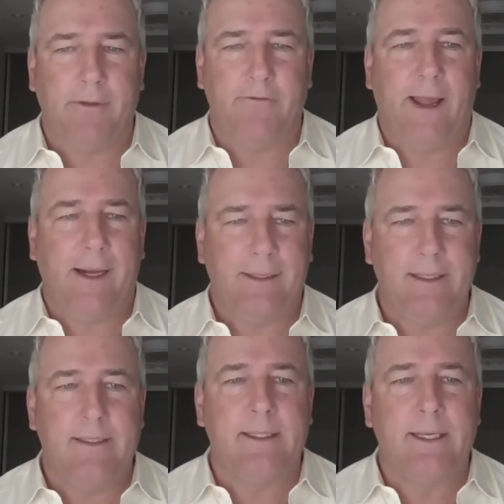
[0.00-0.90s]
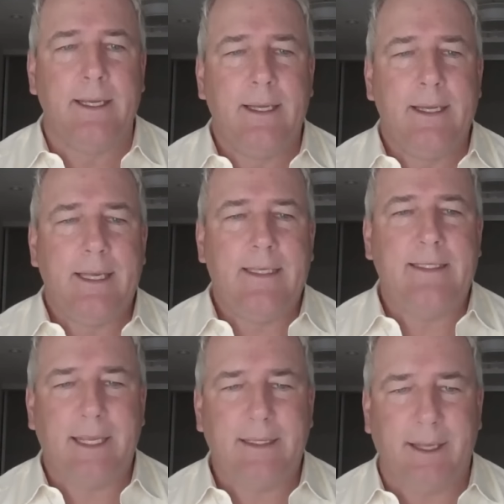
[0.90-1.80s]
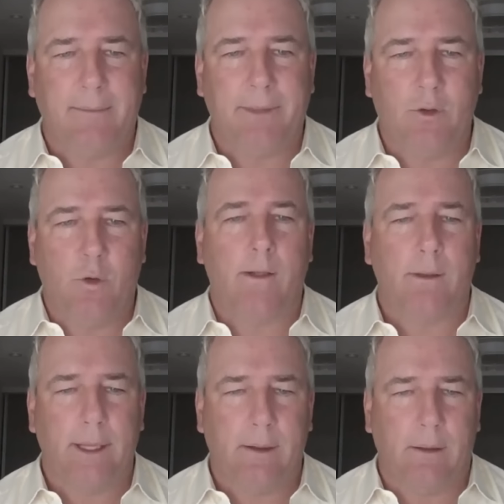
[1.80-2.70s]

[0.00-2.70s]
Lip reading: But the fact is he said something quickly,